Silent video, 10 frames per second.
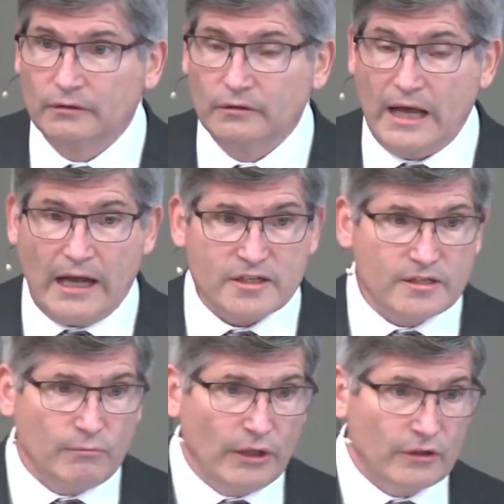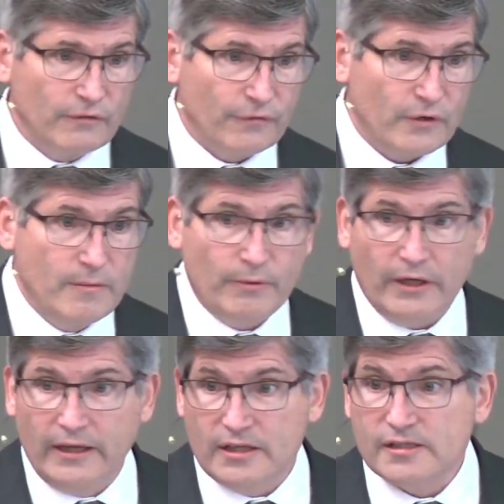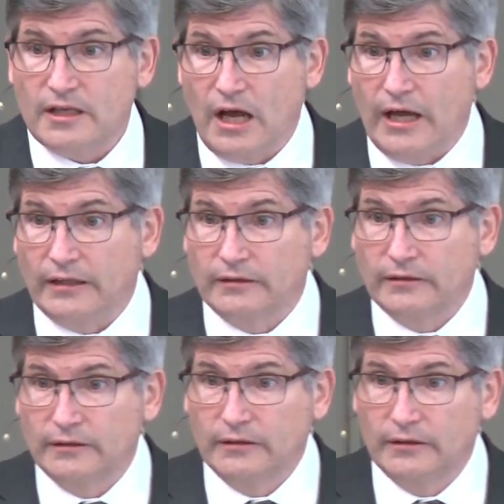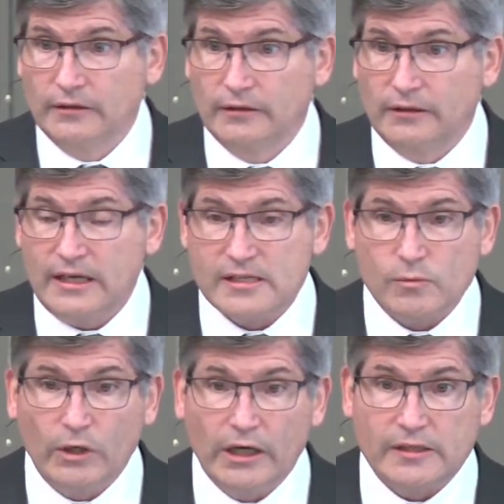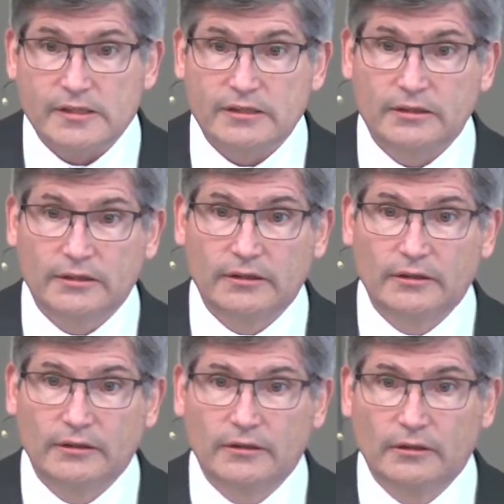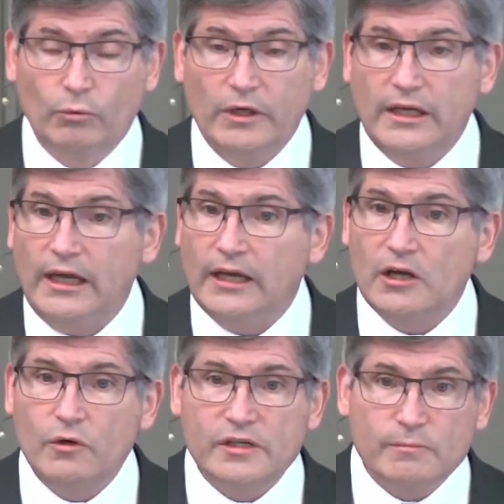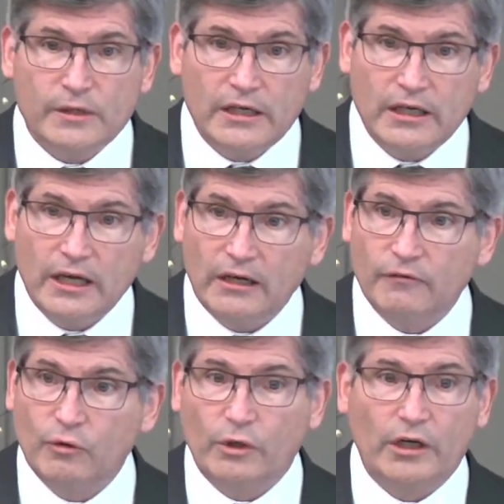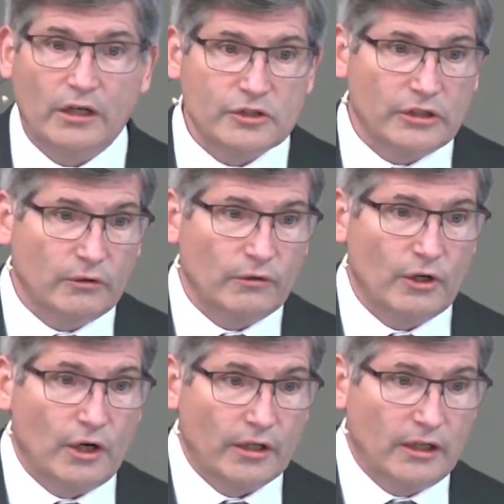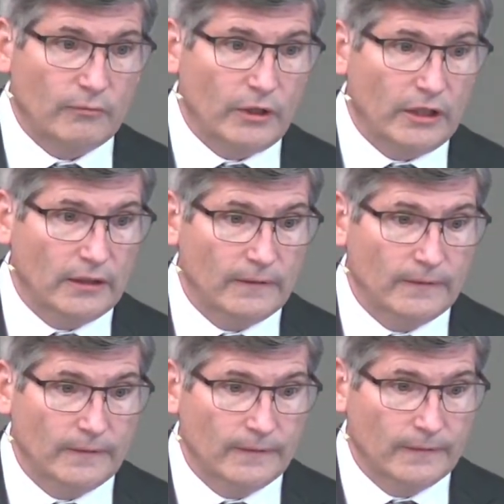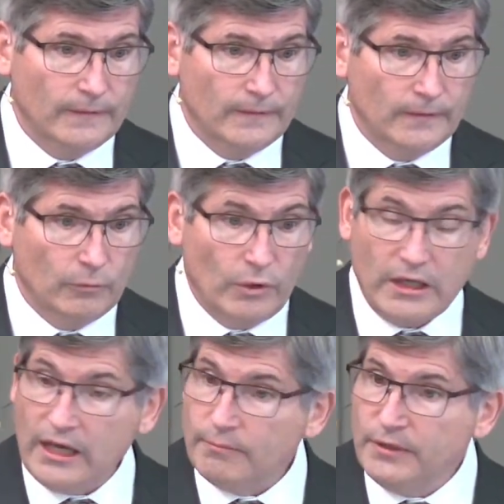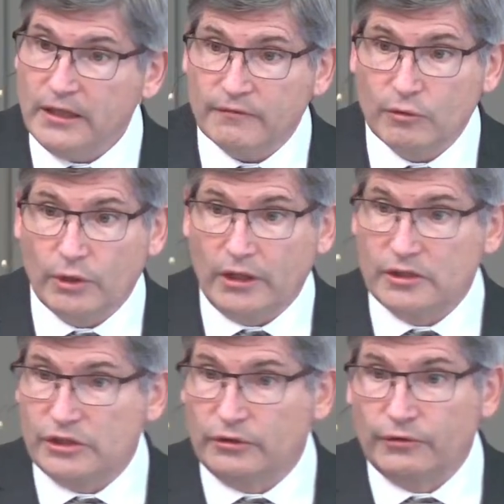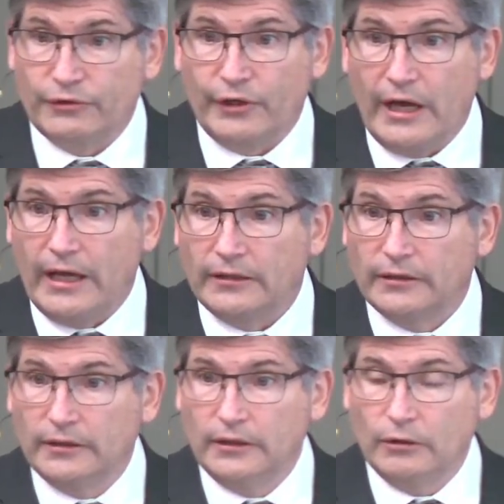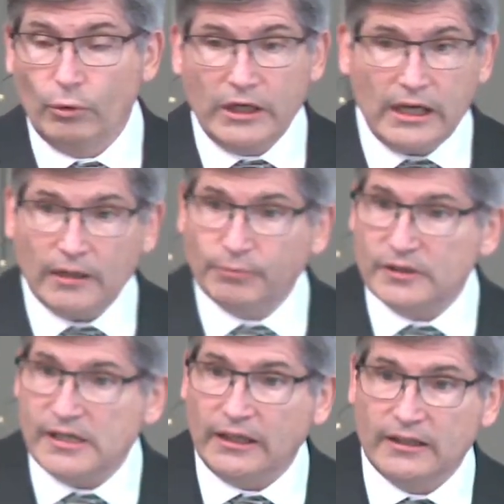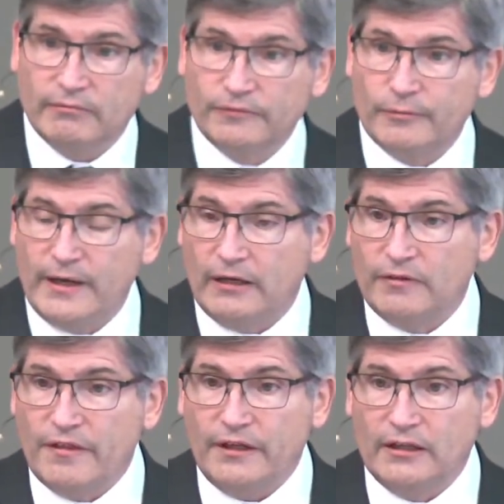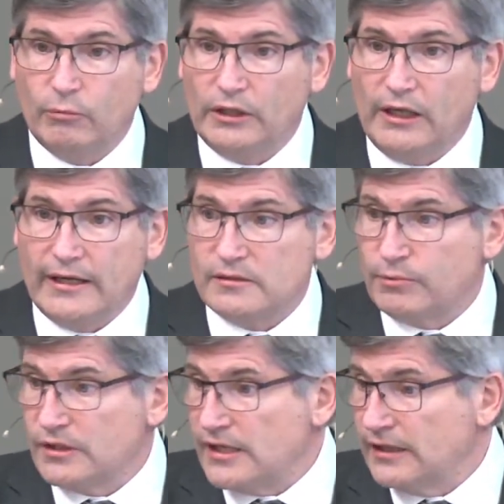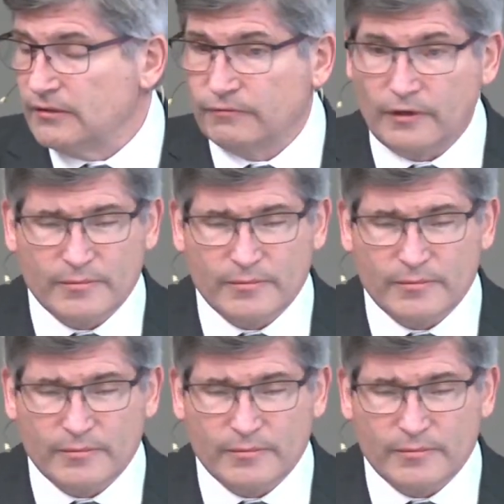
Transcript: Now, how does the mother of three pray this line? Guess what? We can't always be everywhere our children are, can we? We can't be everywhere our children are at. We can't protect them from everything that we'd like to protect them from.